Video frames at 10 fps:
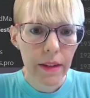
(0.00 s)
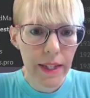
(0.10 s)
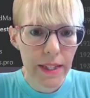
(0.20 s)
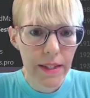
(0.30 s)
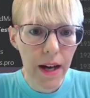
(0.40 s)
The
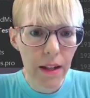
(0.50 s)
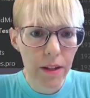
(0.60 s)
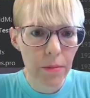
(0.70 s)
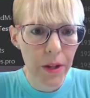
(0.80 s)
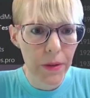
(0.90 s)
lazy
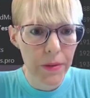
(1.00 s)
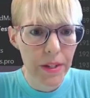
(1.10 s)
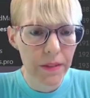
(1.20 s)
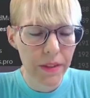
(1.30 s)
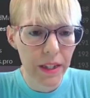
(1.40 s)
column
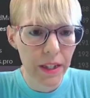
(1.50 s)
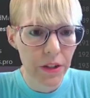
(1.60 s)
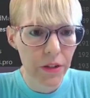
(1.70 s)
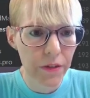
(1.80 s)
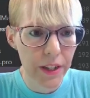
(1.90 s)
loads if the
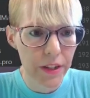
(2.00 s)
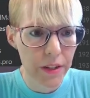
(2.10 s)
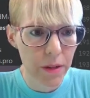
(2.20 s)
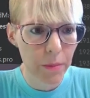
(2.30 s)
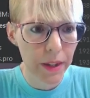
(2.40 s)
initial fetch
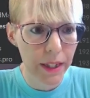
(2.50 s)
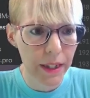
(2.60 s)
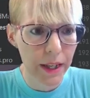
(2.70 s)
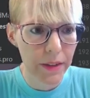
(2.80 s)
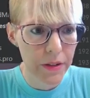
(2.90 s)
is
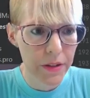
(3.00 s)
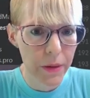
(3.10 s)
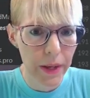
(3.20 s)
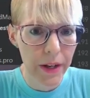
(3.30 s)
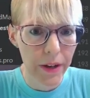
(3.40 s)
complete and there is
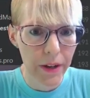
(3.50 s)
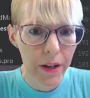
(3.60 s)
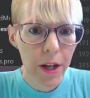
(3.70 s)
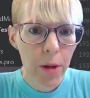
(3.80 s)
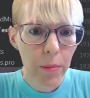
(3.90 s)
no
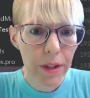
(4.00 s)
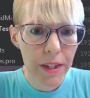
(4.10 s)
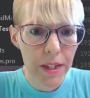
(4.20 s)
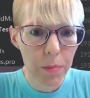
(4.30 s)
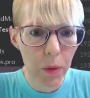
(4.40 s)
error, but
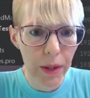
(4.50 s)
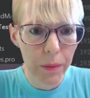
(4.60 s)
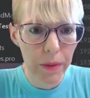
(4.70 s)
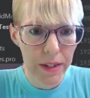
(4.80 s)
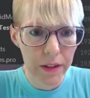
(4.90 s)
at this
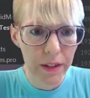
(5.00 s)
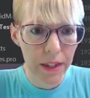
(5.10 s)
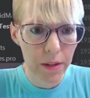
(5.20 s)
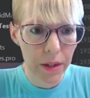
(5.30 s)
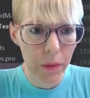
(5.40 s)
point we still
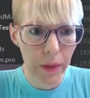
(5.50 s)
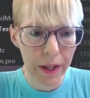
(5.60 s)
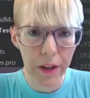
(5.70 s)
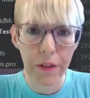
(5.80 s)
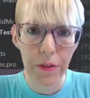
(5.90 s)
need to be
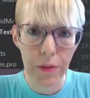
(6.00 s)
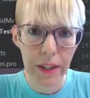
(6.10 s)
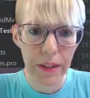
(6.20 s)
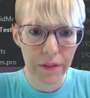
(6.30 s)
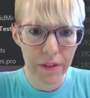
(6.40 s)
aware of
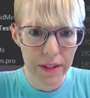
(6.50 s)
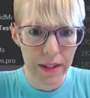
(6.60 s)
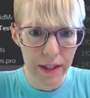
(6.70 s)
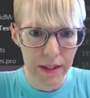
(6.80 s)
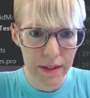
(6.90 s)
3 different
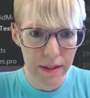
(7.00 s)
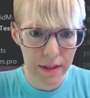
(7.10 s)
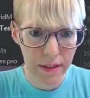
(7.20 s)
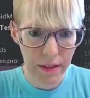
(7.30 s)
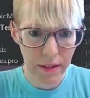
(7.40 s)
states.